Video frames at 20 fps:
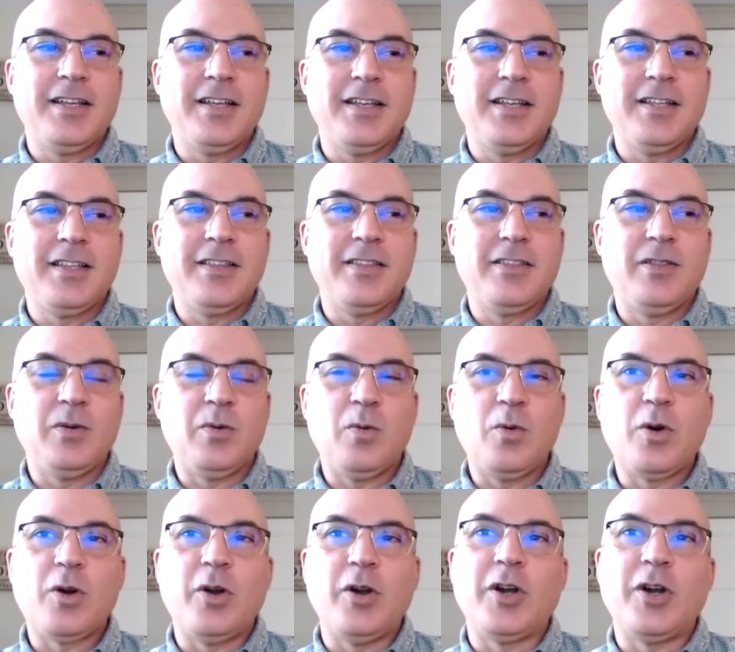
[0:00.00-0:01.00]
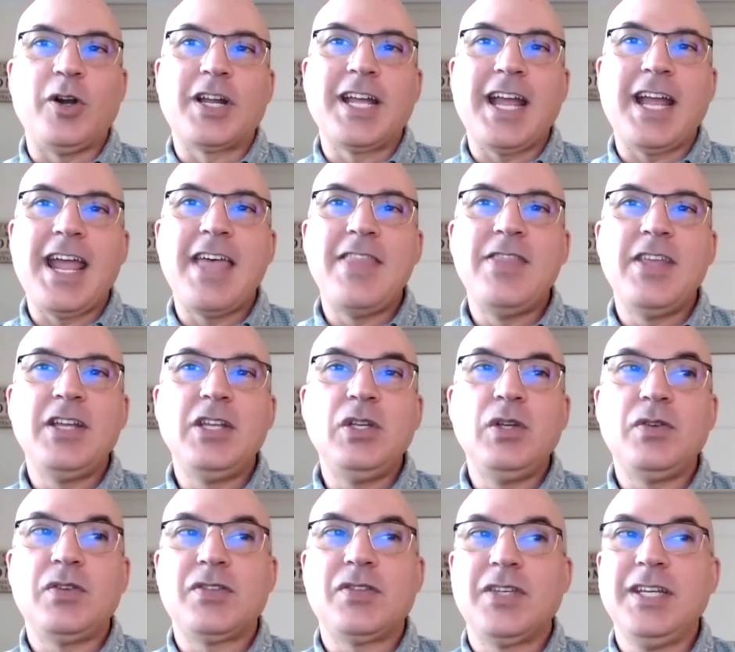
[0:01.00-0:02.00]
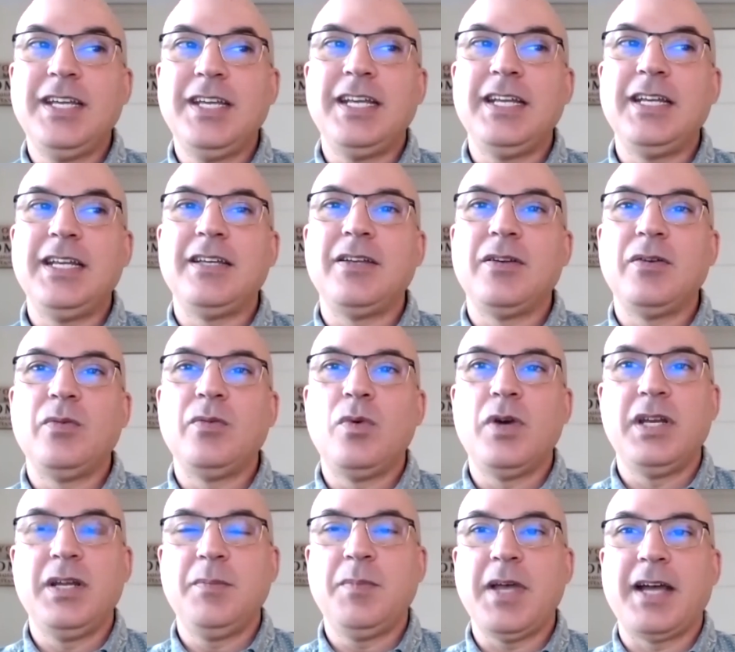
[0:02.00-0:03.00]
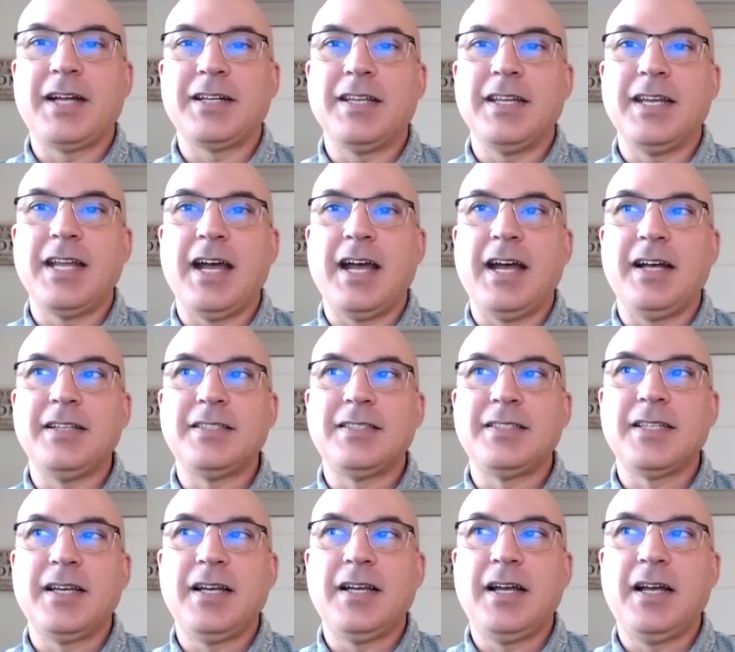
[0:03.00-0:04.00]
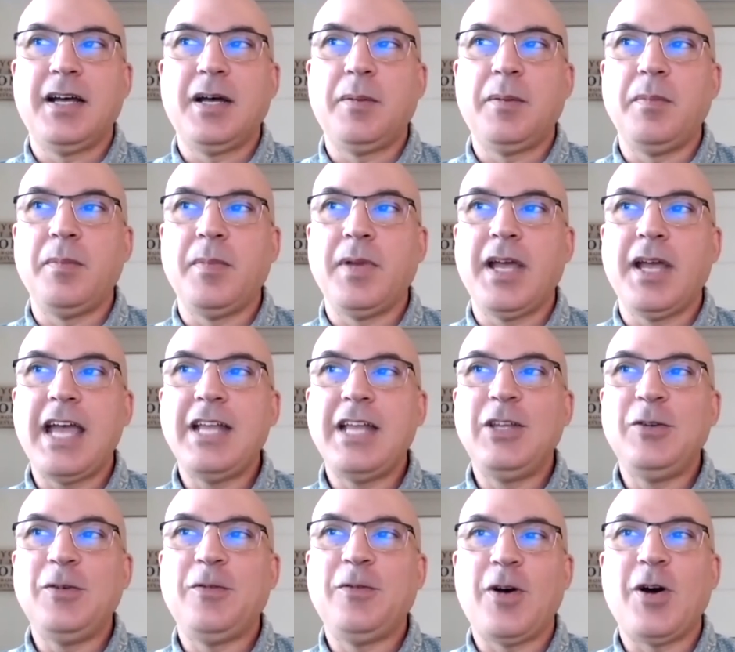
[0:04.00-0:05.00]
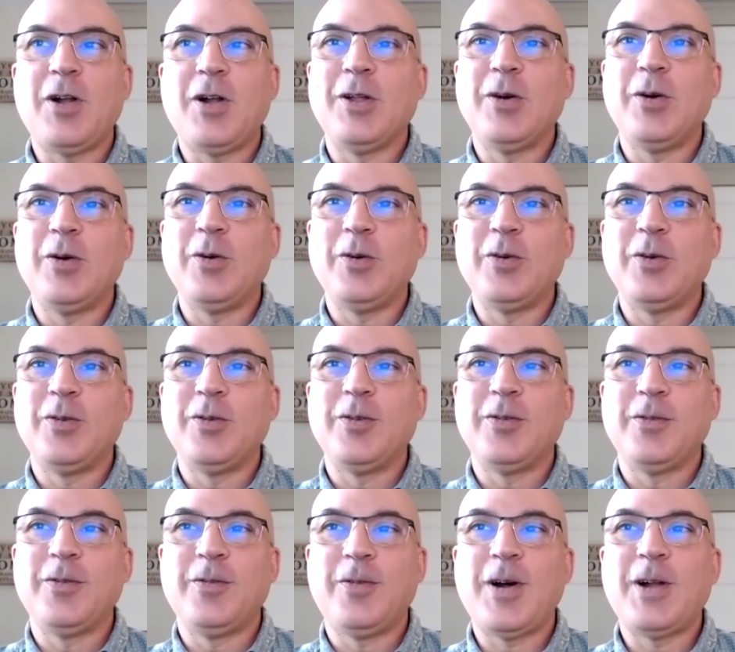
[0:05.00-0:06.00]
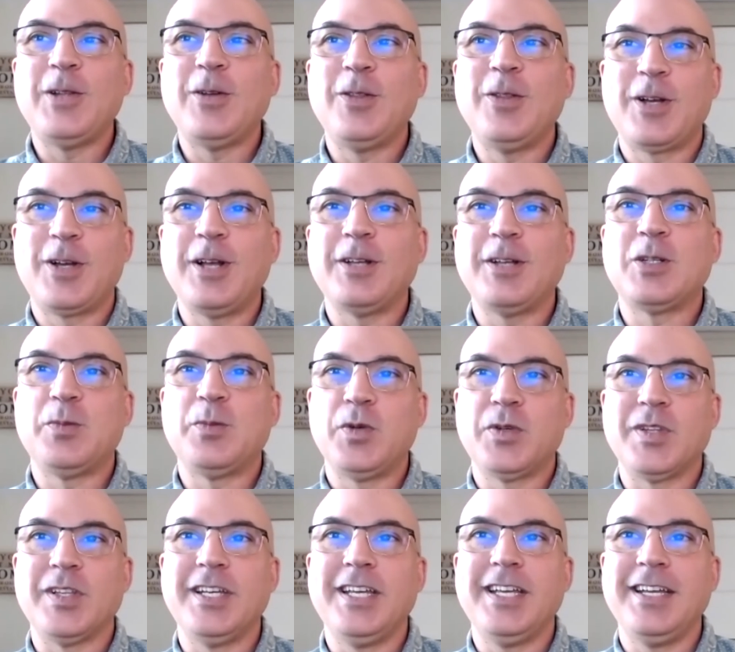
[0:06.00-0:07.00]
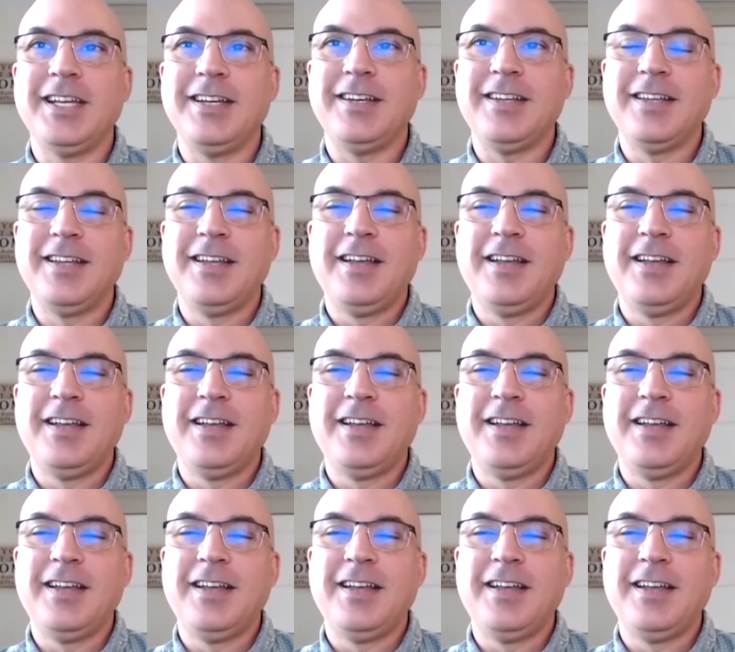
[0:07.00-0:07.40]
the work, and then you see what impact it has, and you follow the customer's lead.